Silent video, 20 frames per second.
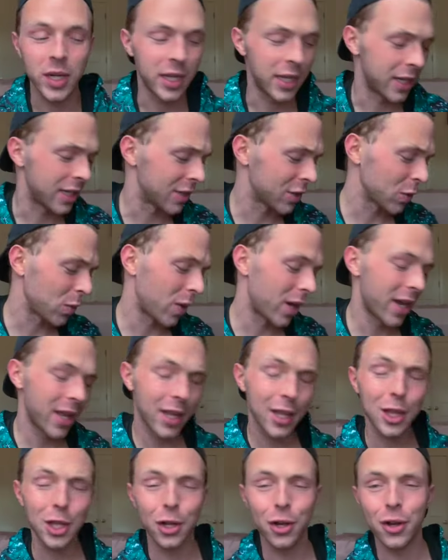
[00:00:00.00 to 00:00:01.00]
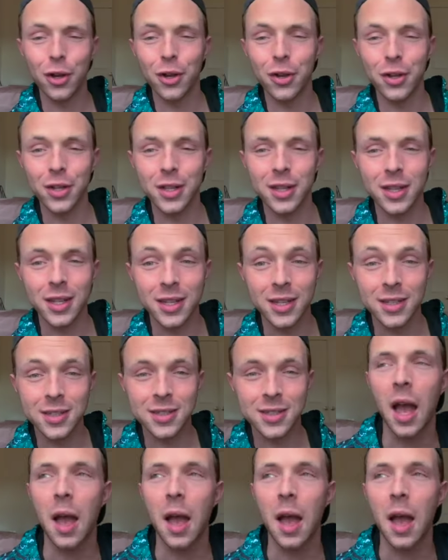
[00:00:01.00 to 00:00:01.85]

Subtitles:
It is quite a long list.